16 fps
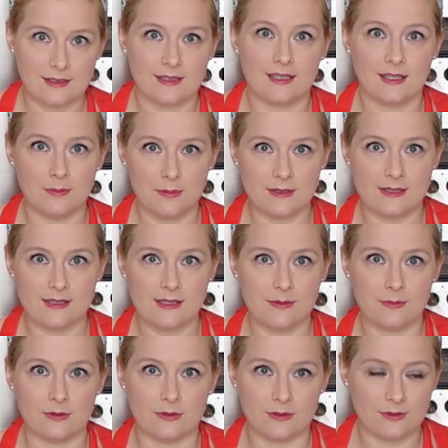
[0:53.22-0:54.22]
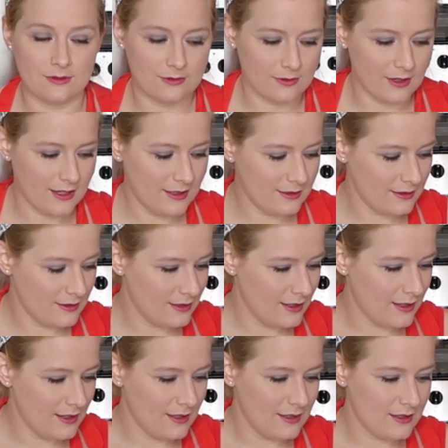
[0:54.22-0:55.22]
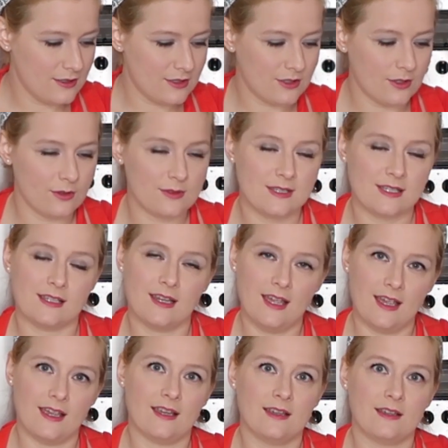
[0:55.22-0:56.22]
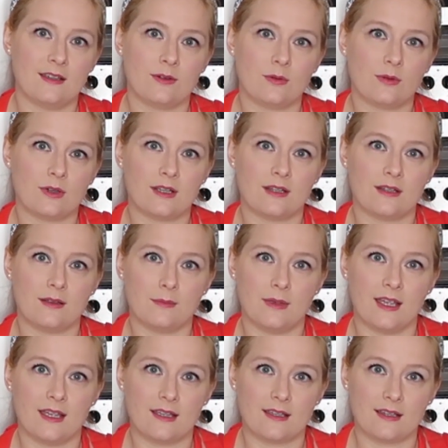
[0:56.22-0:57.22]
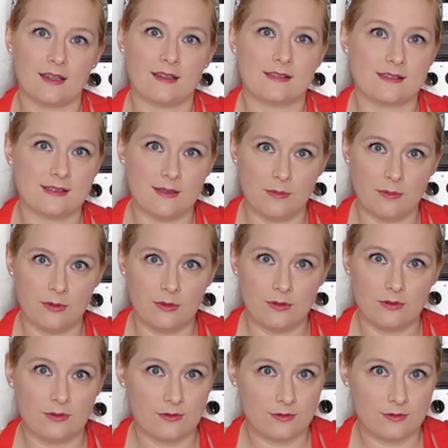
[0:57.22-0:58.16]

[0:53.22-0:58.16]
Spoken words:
keep it simple, right? So today we're gonna make a simple